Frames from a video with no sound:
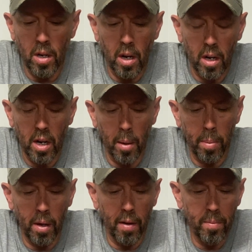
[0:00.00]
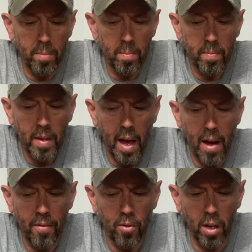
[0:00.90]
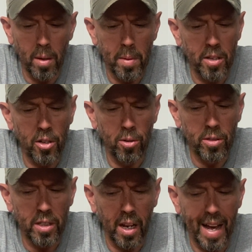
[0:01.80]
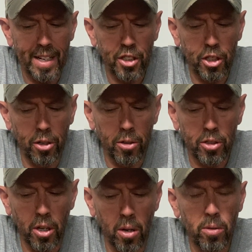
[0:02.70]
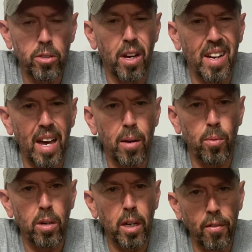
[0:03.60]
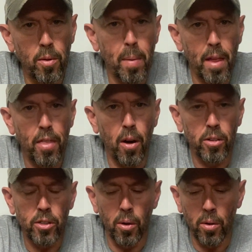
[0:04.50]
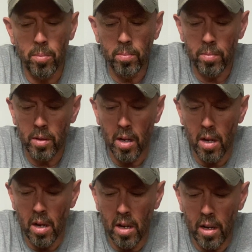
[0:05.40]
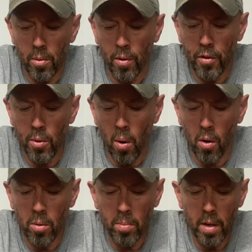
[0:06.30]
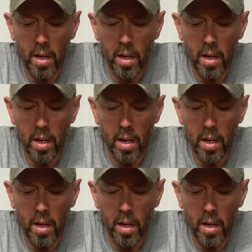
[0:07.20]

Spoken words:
A couple of them I've really been using the last year or so. So I kind of want to give you my thoughts on them and review on them.